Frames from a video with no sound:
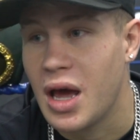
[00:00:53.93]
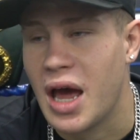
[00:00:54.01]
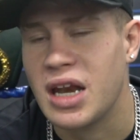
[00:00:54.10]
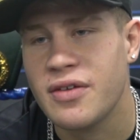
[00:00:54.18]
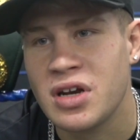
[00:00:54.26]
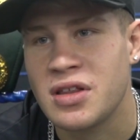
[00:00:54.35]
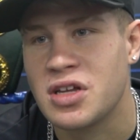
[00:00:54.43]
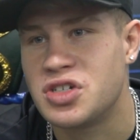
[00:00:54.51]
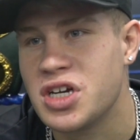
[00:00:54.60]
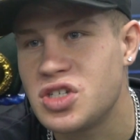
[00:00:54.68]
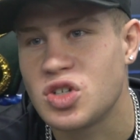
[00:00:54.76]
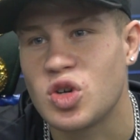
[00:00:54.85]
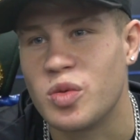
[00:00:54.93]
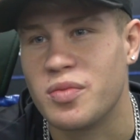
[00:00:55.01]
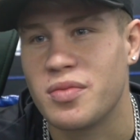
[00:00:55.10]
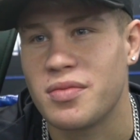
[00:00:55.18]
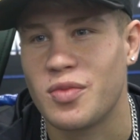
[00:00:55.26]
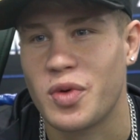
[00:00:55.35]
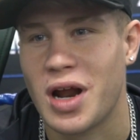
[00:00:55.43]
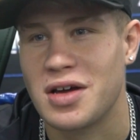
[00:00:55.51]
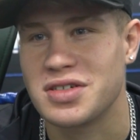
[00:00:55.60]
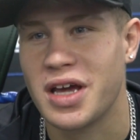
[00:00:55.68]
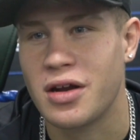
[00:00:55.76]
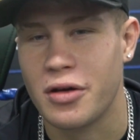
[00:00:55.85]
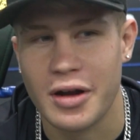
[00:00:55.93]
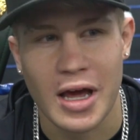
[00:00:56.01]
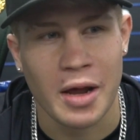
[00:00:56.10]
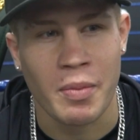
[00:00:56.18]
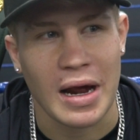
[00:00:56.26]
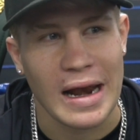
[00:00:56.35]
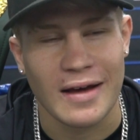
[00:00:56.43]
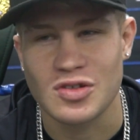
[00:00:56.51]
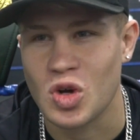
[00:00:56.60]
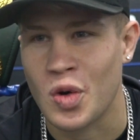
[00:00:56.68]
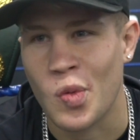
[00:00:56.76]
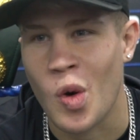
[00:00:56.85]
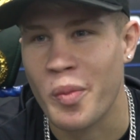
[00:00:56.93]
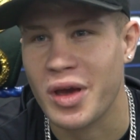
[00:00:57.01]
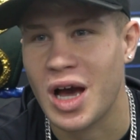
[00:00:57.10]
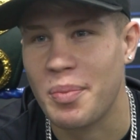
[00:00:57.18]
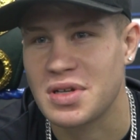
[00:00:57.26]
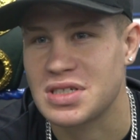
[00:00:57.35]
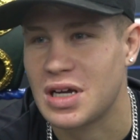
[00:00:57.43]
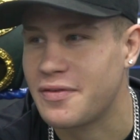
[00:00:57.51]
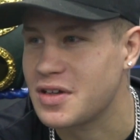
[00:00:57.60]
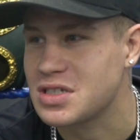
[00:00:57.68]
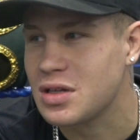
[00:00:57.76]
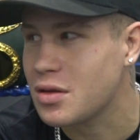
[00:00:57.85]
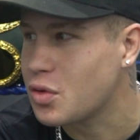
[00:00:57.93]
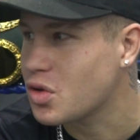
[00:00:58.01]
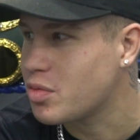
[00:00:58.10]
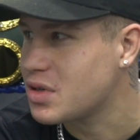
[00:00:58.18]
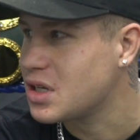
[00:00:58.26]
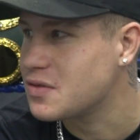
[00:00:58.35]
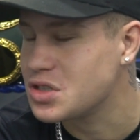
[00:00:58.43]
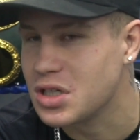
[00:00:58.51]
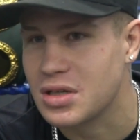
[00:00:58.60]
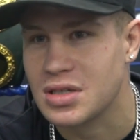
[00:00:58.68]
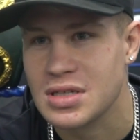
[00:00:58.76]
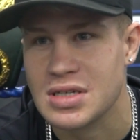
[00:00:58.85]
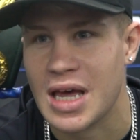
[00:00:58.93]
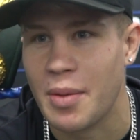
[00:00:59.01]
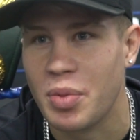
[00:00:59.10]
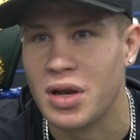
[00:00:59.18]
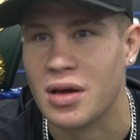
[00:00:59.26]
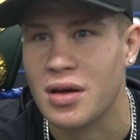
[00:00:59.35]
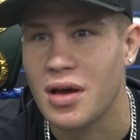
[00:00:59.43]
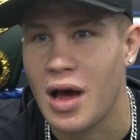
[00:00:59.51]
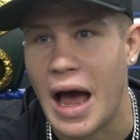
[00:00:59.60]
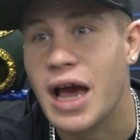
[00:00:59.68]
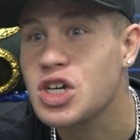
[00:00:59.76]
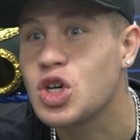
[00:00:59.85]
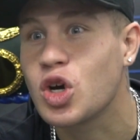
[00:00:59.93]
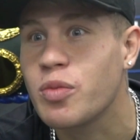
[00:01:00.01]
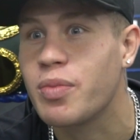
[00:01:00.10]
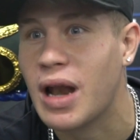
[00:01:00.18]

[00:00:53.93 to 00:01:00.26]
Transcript: And even in the dressing room, when I was getting ready, I had my gloves on, warming up and stuff. I still thought to myself, "Shit, this is happening." I actually couldn't.